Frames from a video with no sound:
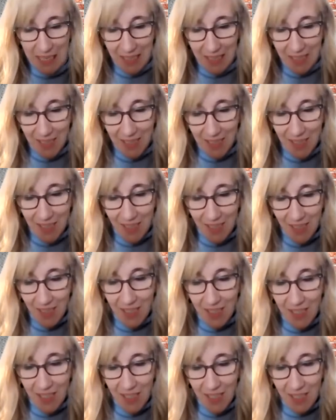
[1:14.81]
it says
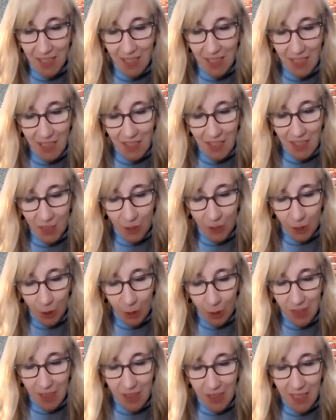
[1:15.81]
that
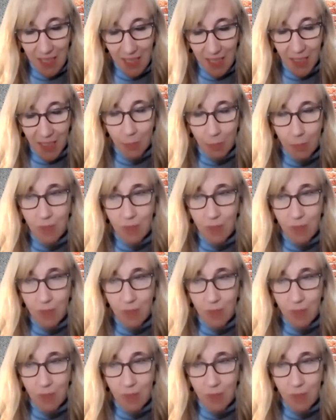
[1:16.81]
Lucid adds